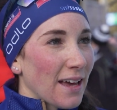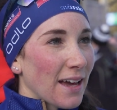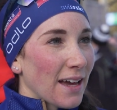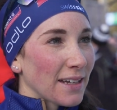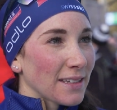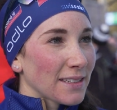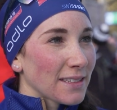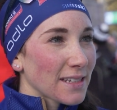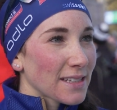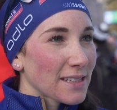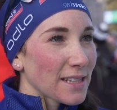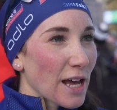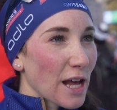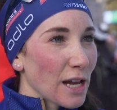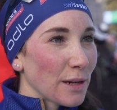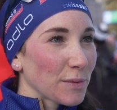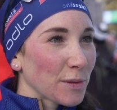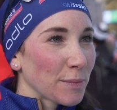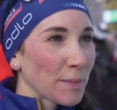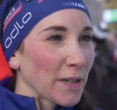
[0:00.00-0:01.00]
And this
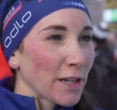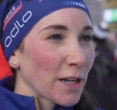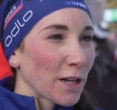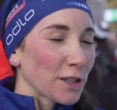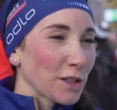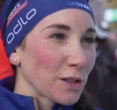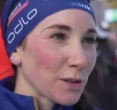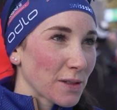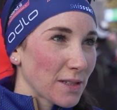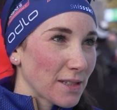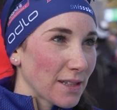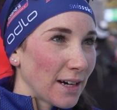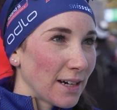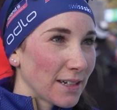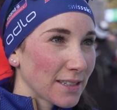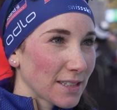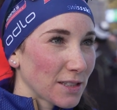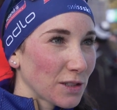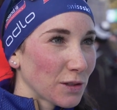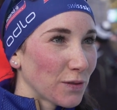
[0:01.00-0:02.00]
helped me not to
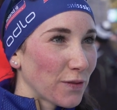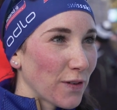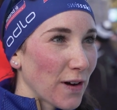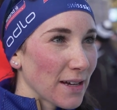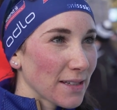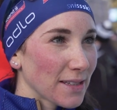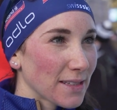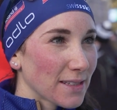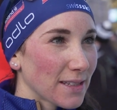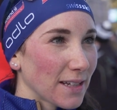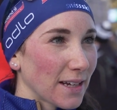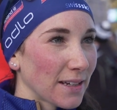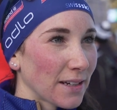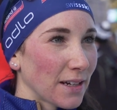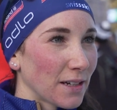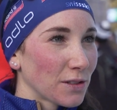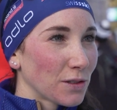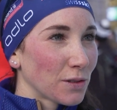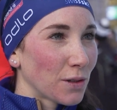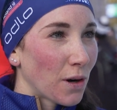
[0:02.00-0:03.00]
start too fast
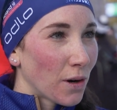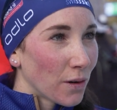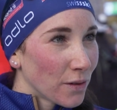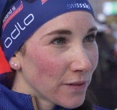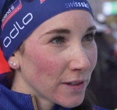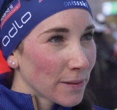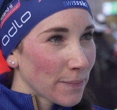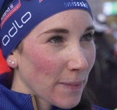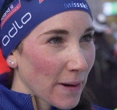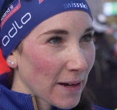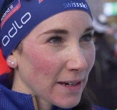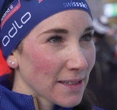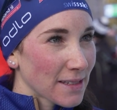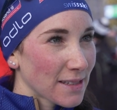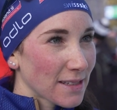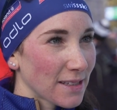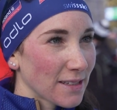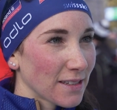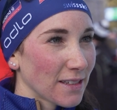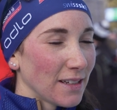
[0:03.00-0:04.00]
and not to
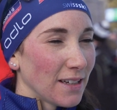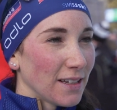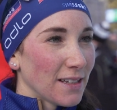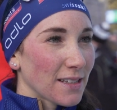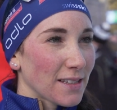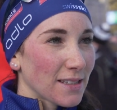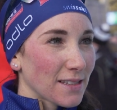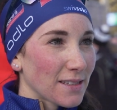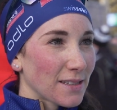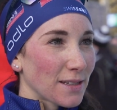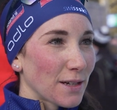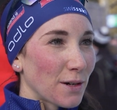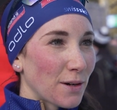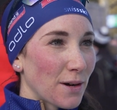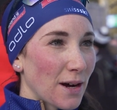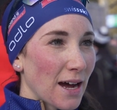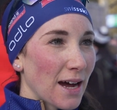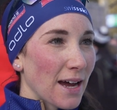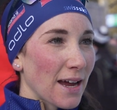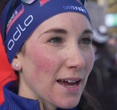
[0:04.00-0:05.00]
overpace.
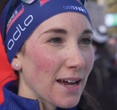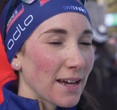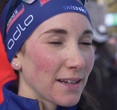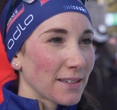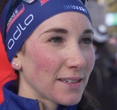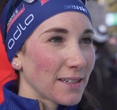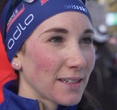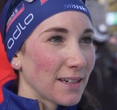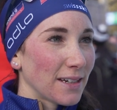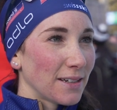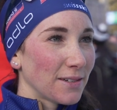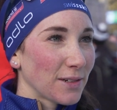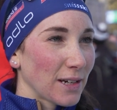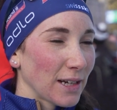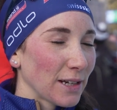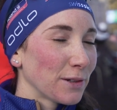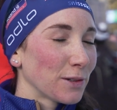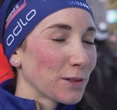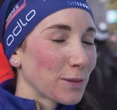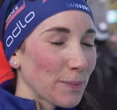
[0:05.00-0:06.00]
So I had a
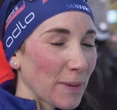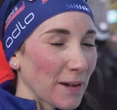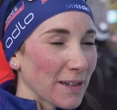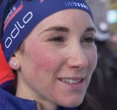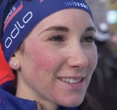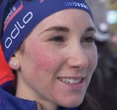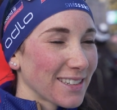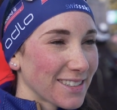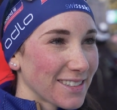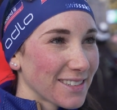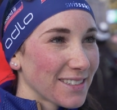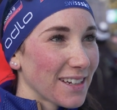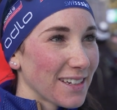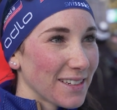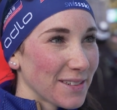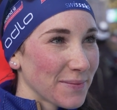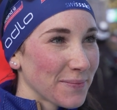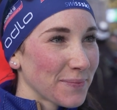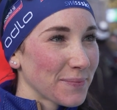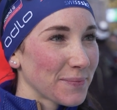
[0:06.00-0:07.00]
really good pacing today.